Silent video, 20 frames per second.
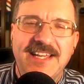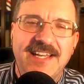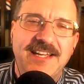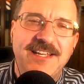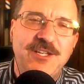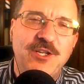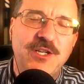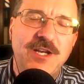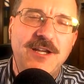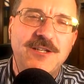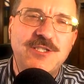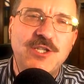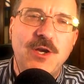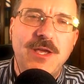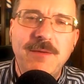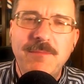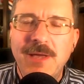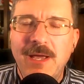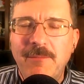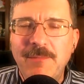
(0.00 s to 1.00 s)
You can also
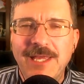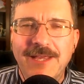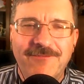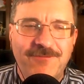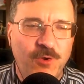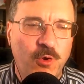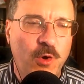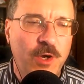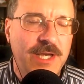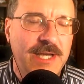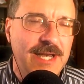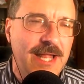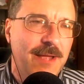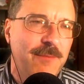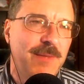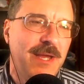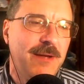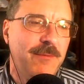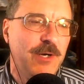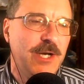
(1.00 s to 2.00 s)
email me at
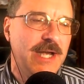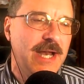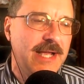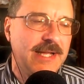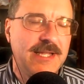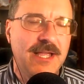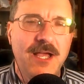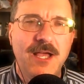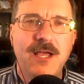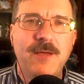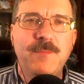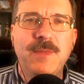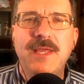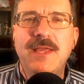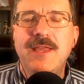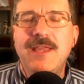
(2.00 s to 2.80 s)
floyd@imayberry.com.